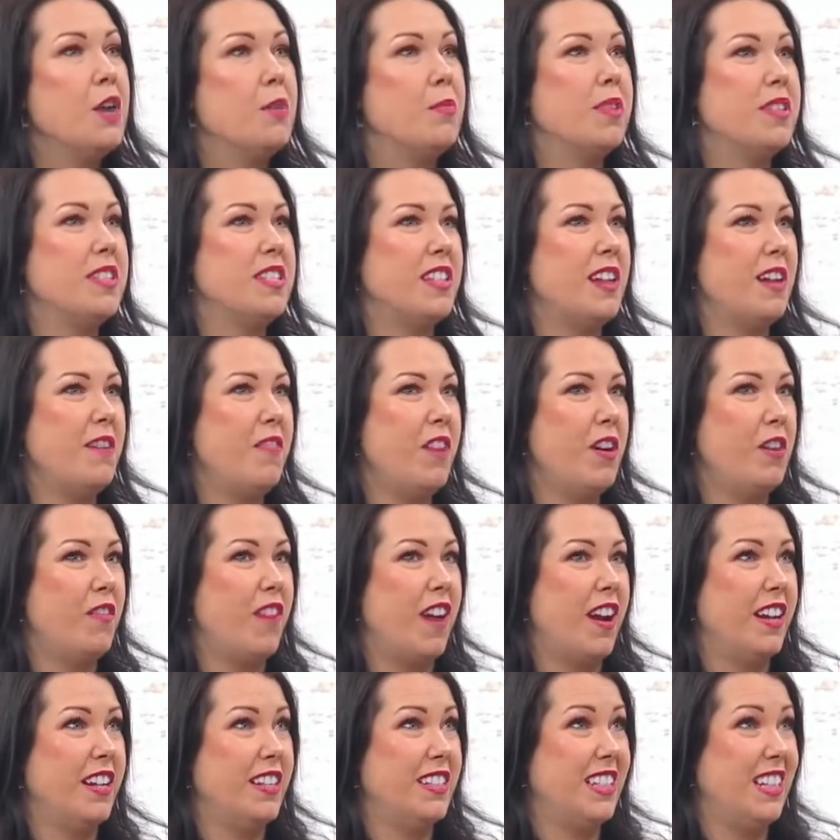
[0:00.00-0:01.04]
But some are
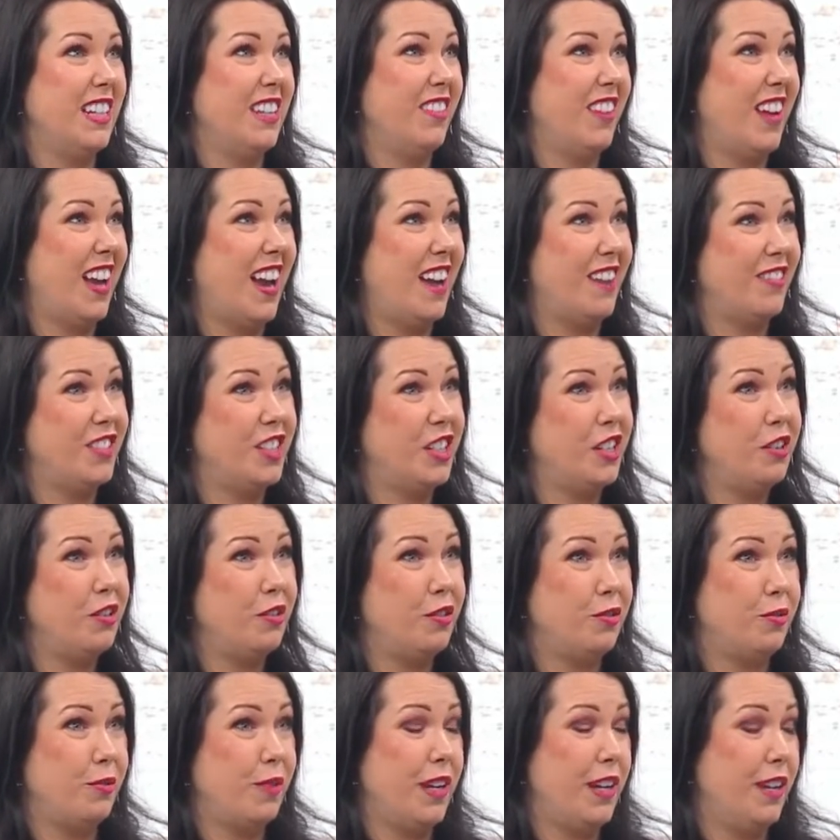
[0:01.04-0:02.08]
wanting to even have two,
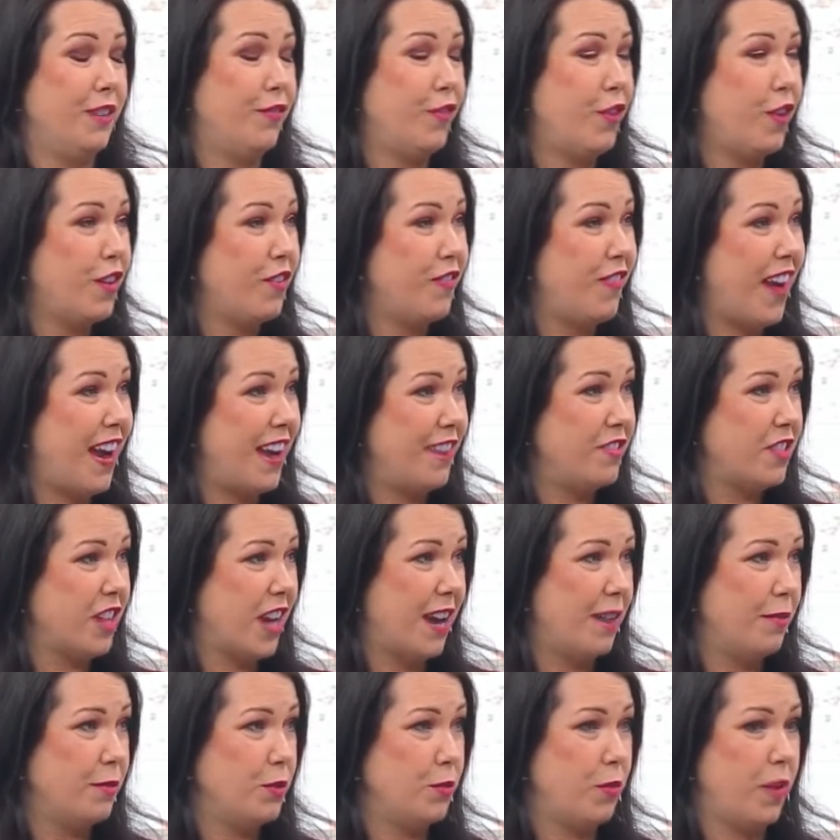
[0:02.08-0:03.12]
three, four, five
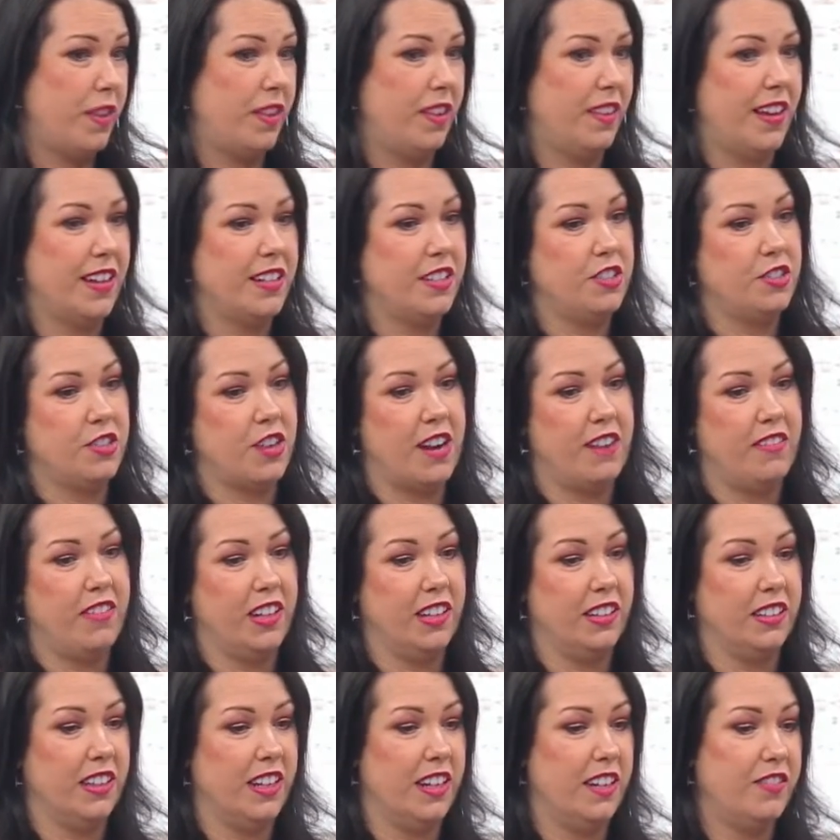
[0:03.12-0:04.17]
jobs, whether that's driving
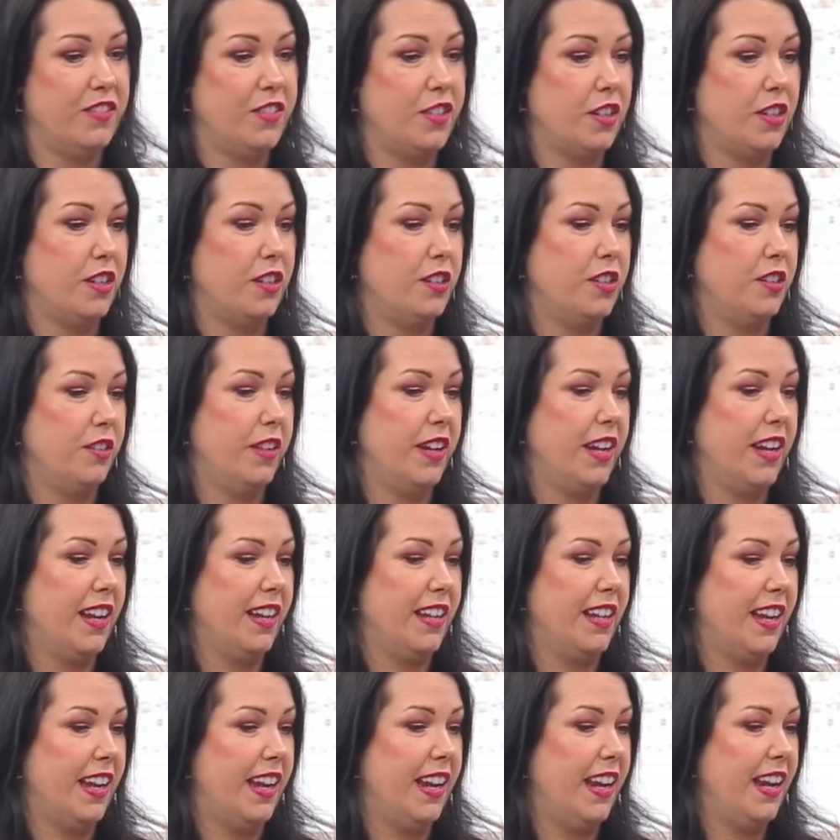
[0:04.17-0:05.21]
Lyft or doing a
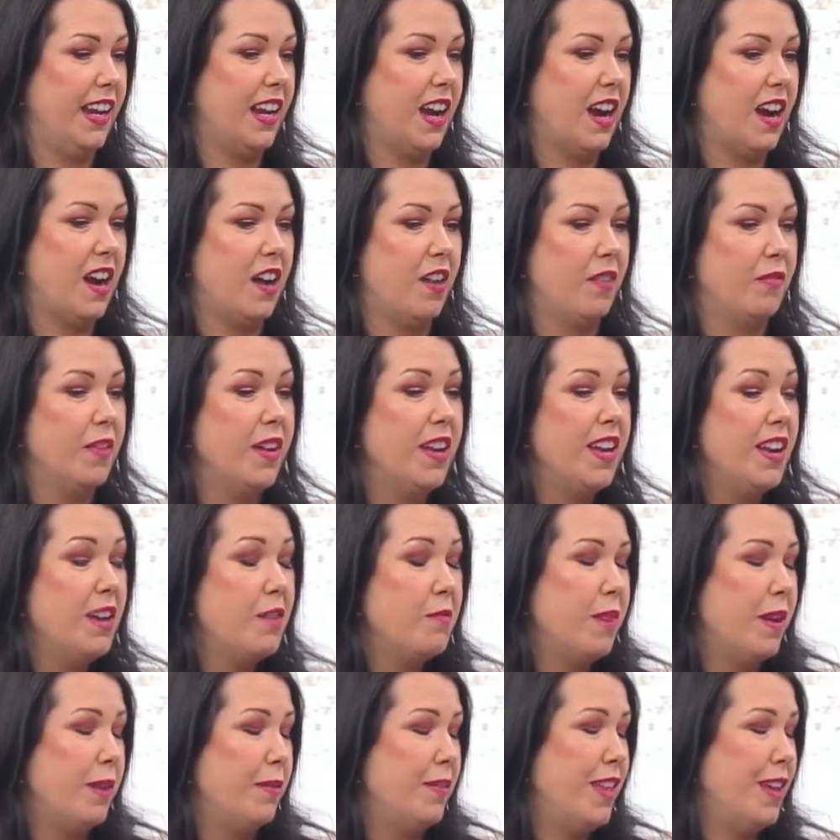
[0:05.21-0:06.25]
gig. Um,
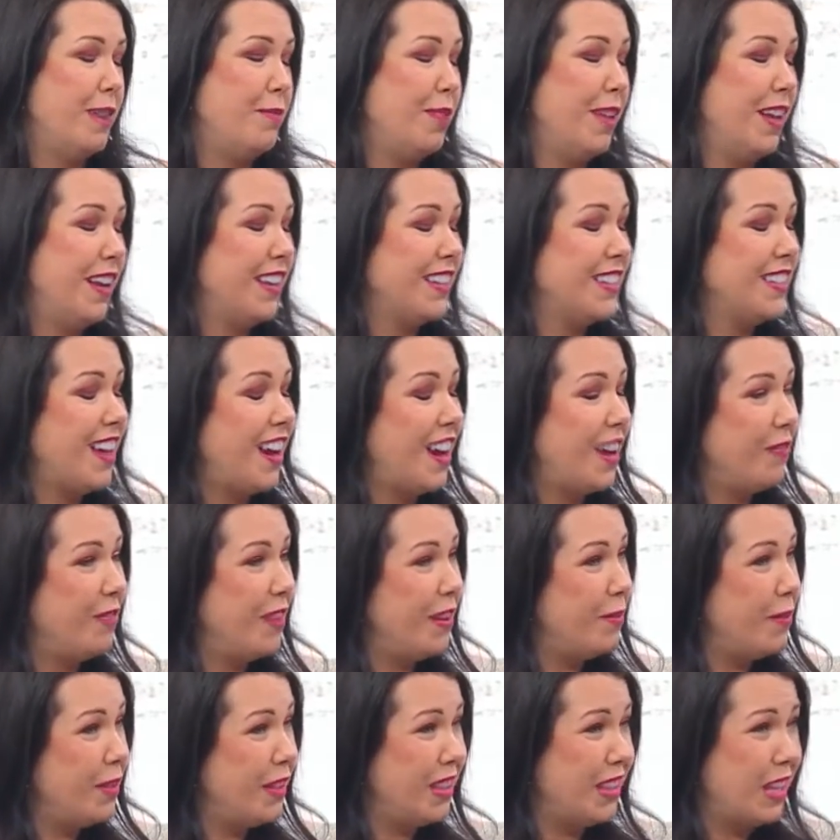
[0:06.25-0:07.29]
maybe they play guitar,
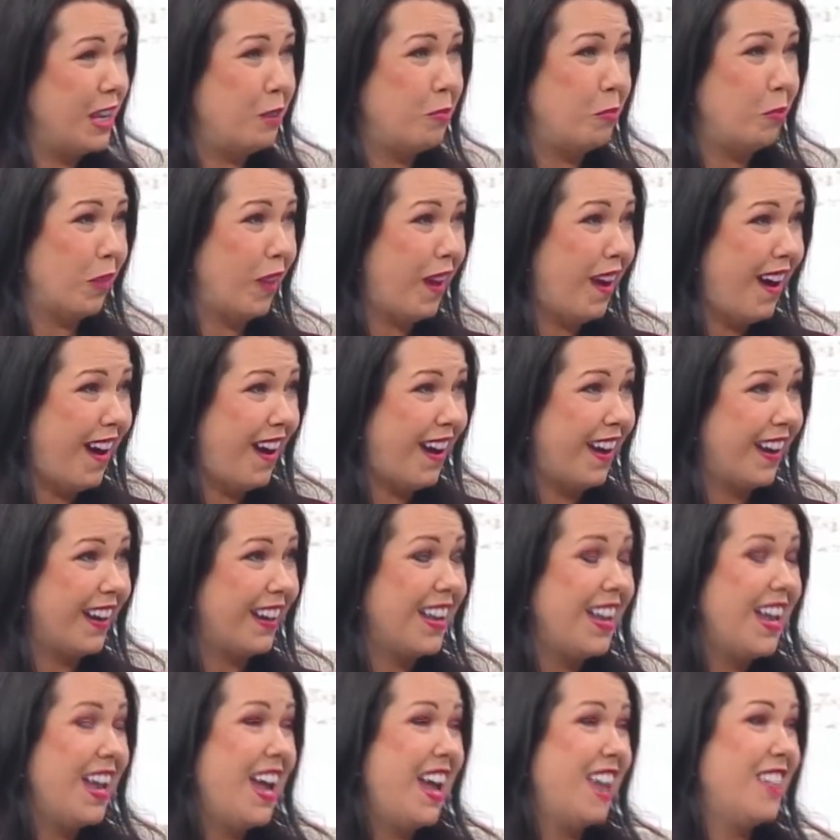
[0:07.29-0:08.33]
maybe they blog.
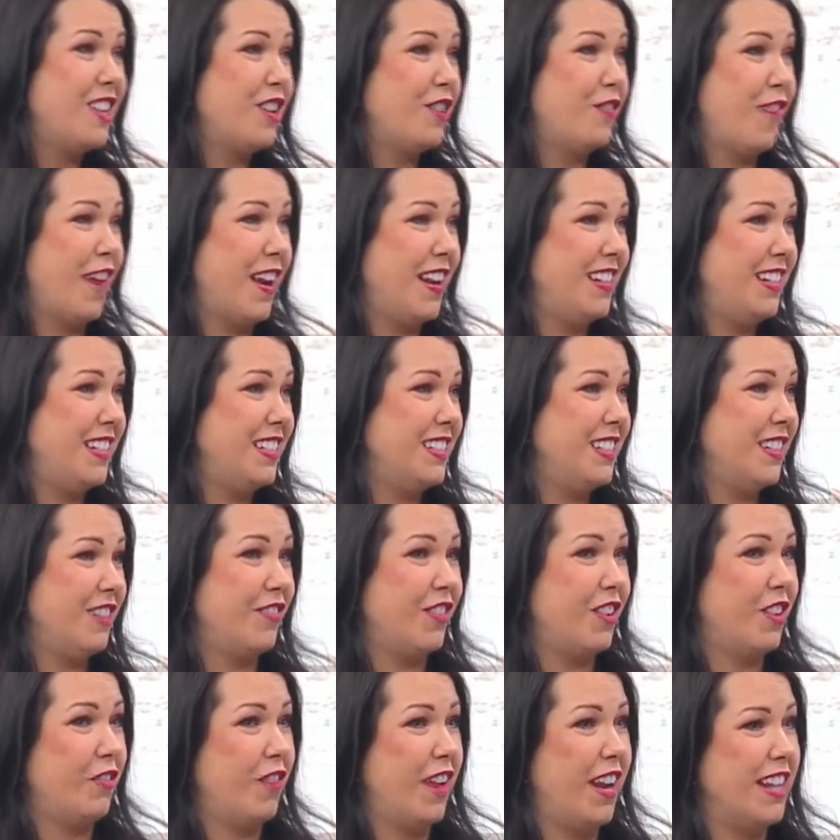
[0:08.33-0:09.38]
And they're finding
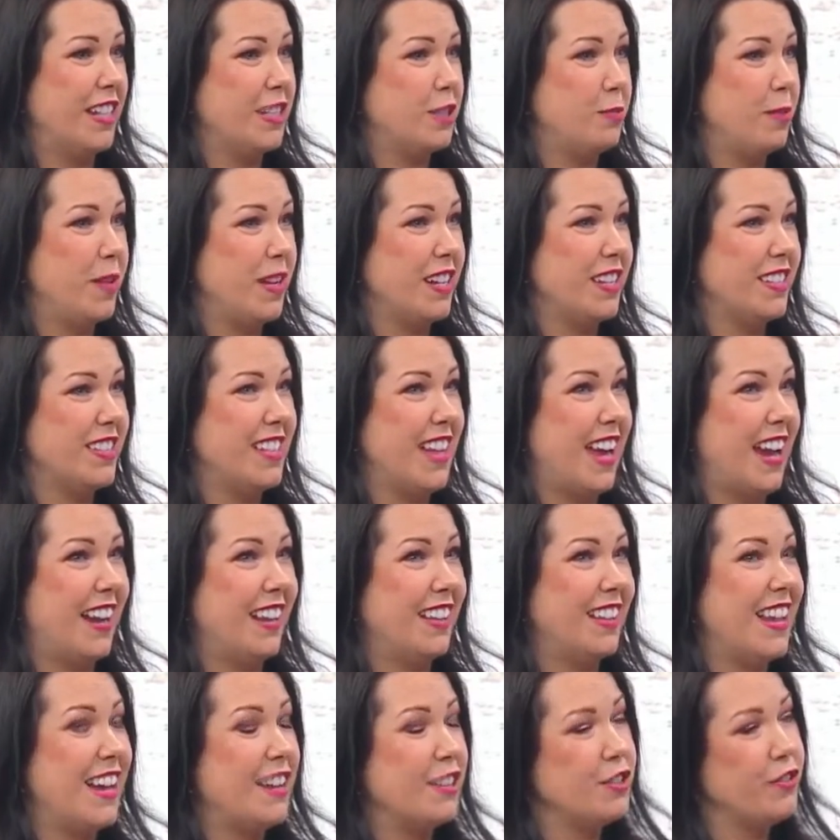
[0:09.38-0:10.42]
different ways because that
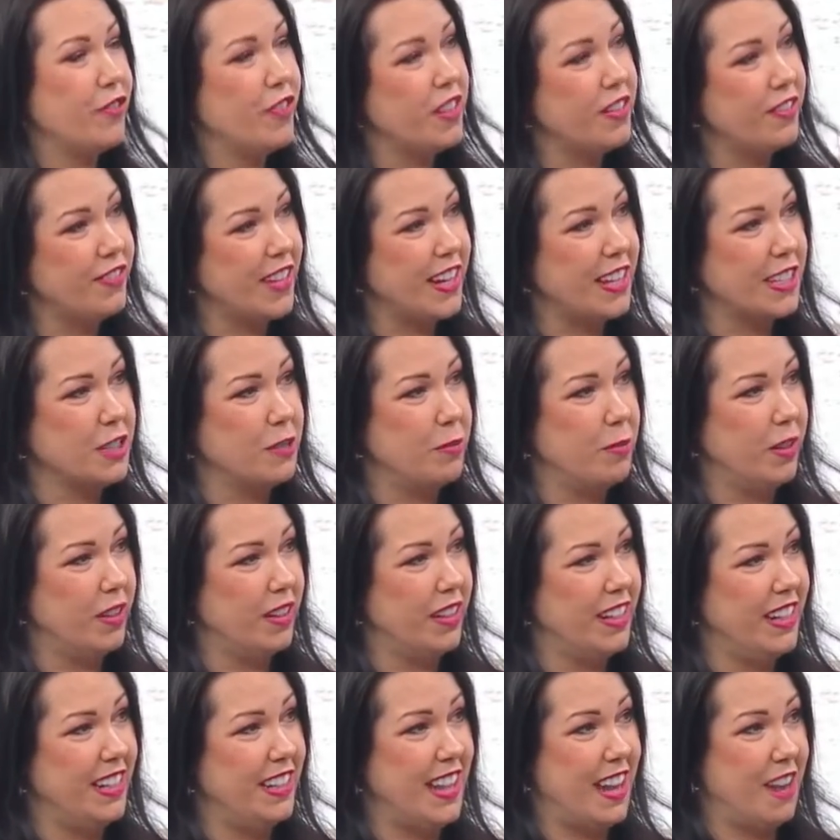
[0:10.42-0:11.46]
allows for the
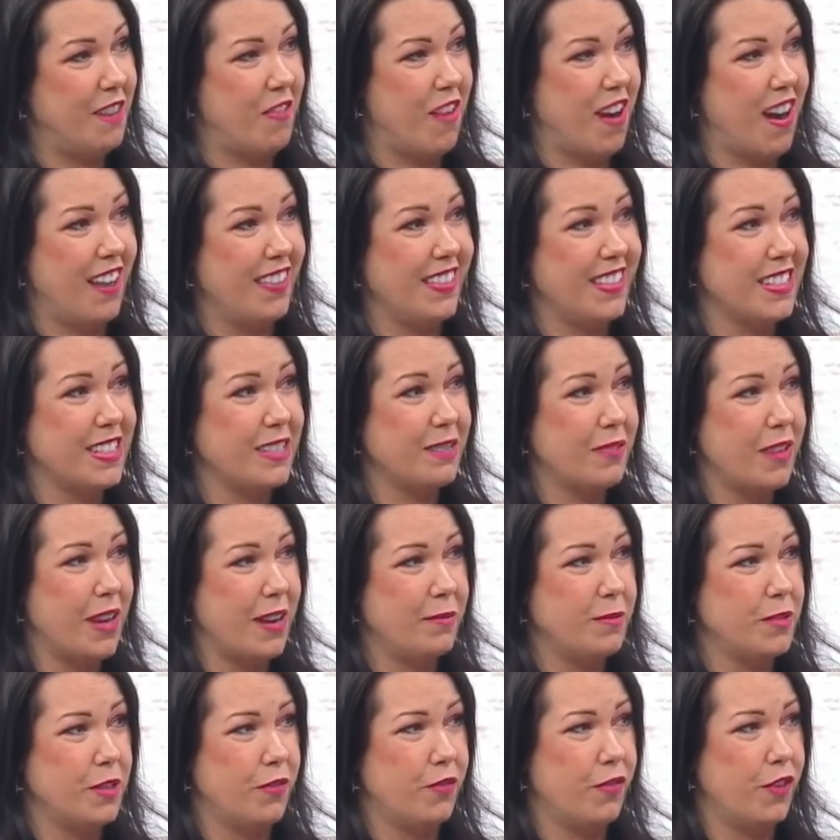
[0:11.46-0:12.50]
flexibility they want that
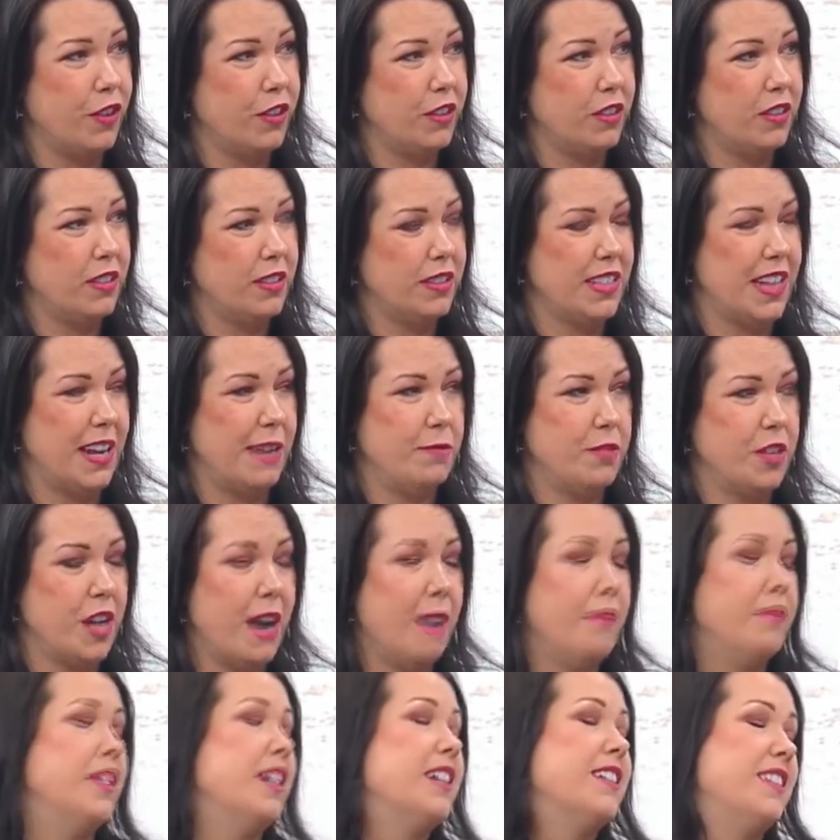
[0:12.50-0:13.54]
sometimes a full time
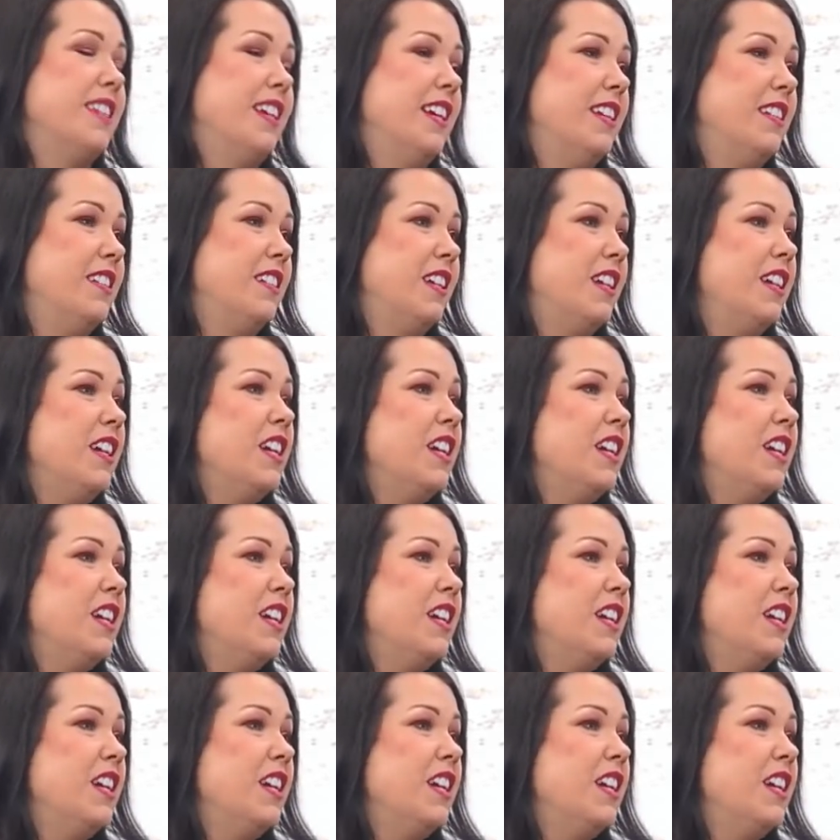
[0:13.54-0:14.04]
job doesn't.